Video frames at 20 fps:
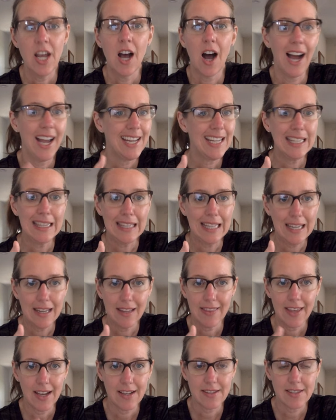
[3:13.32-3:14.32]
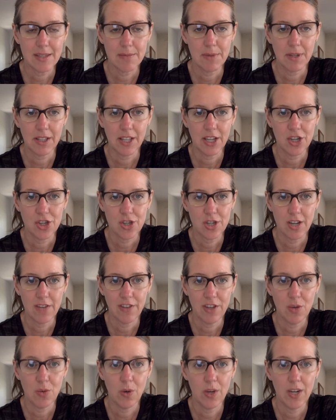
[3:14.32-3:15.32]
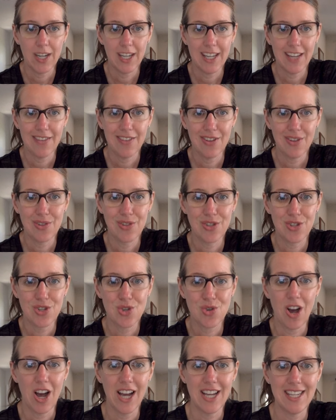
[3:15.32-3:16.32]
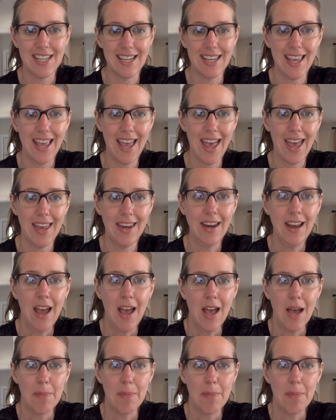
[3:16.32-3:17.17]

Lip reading: I can link that simulation if you want to give those a try, you can,